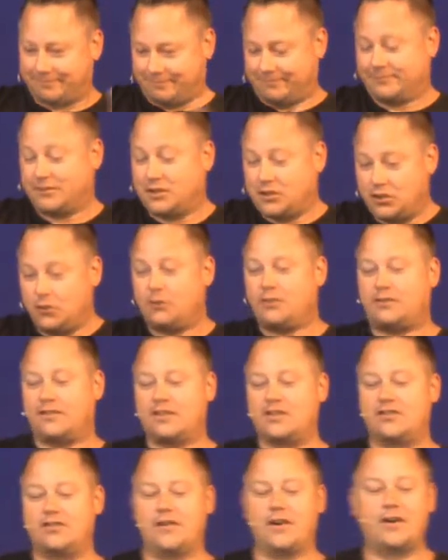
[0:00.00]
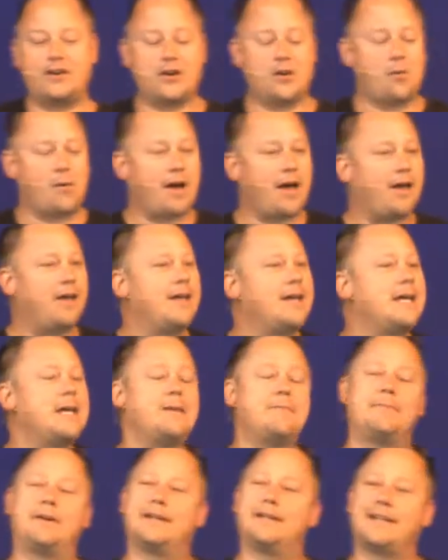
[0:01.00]
usage very well,
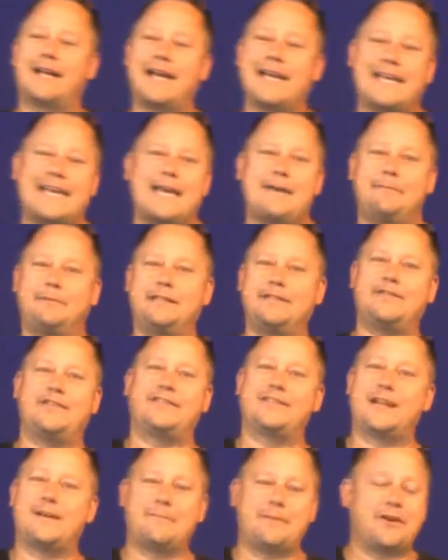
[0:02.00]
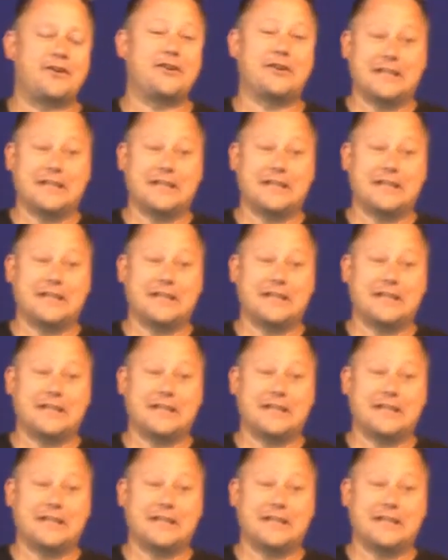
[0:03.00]
but I can't believe it's not butter